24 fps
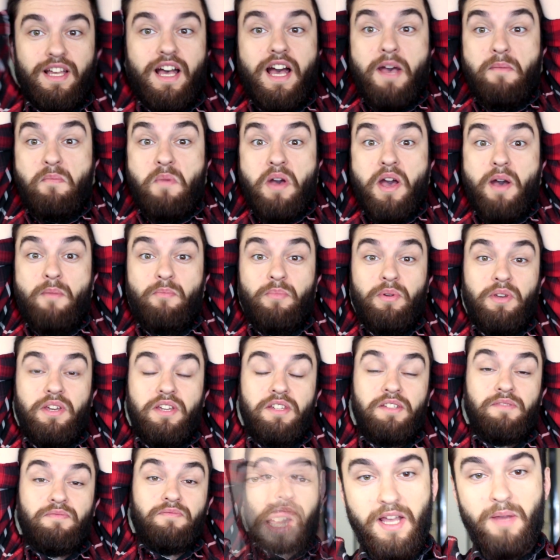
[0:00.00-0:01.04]
I'm
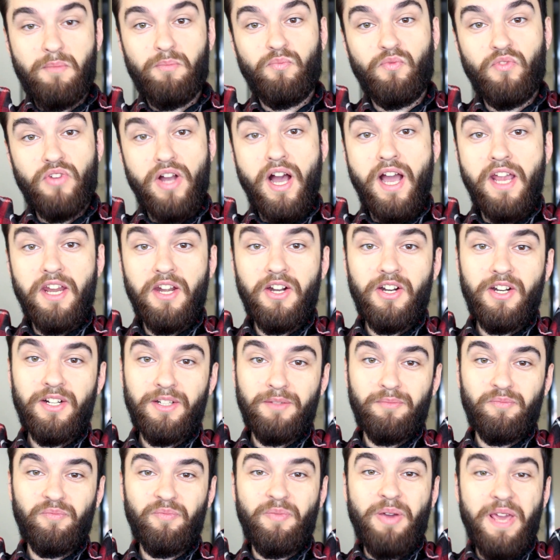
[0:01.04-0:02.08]
happy, I'm
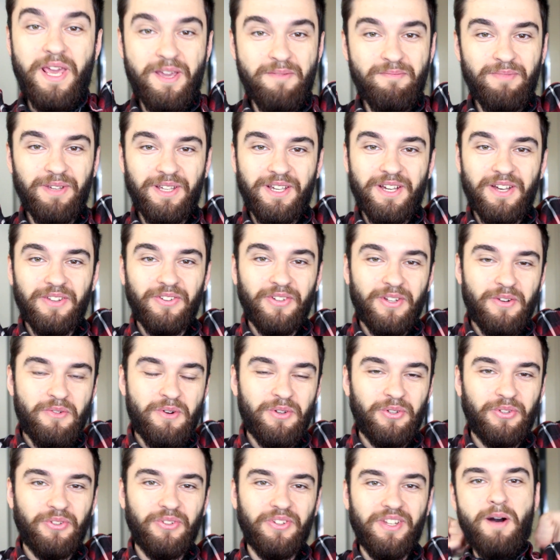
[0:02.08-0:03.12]
tired because I
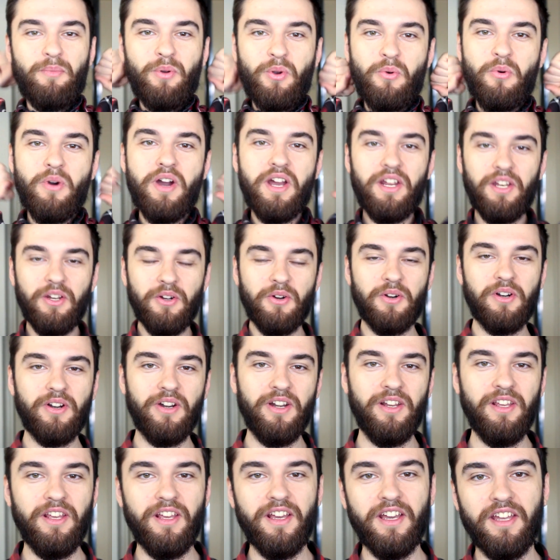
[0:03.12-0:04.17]
was up quite
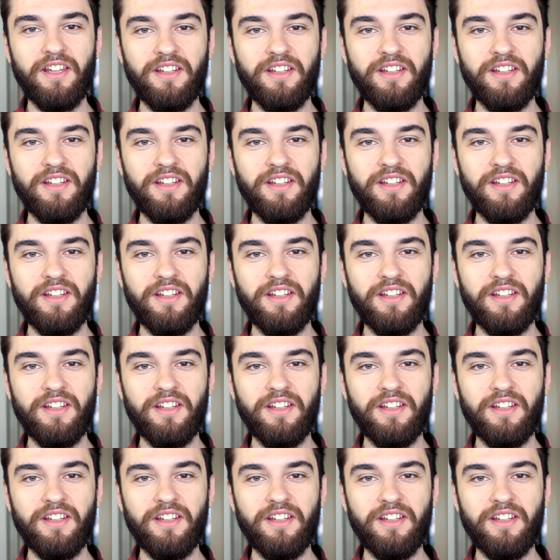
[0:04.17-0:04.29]
early,